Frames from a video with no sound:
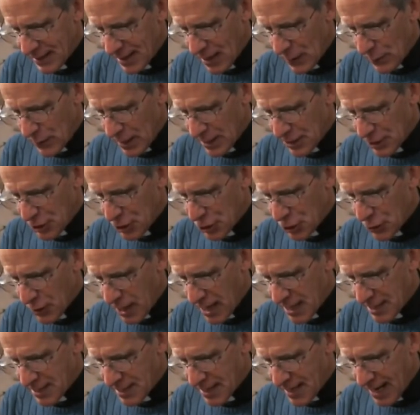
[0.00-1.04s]
they went
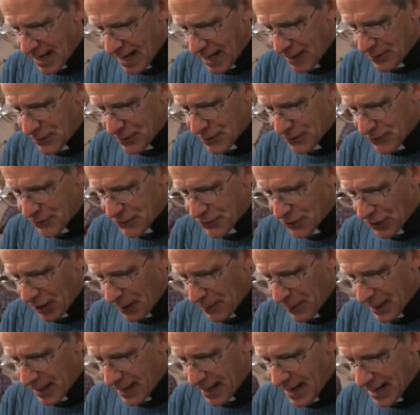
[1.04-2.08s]
straight to the house of
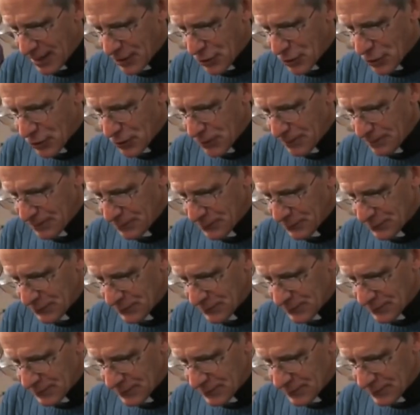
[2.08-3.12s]
Simon and Andrew,
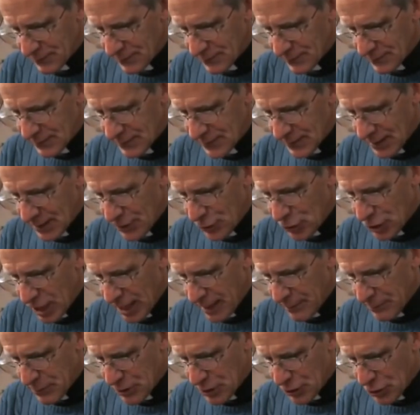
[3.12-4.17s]
and
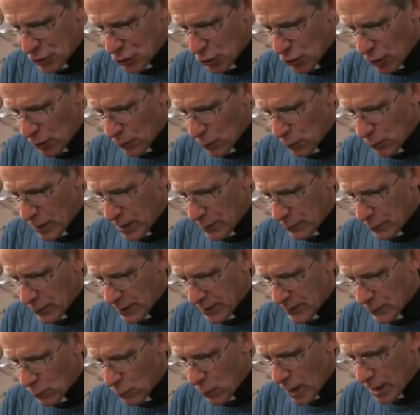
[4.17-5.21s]
James and John went
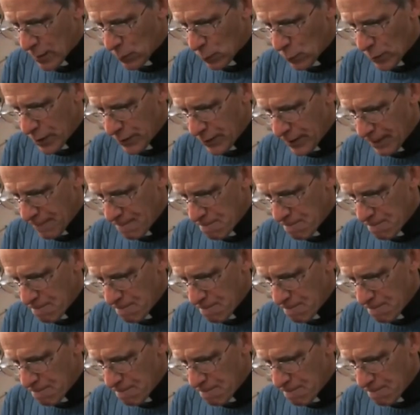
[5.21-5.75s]
with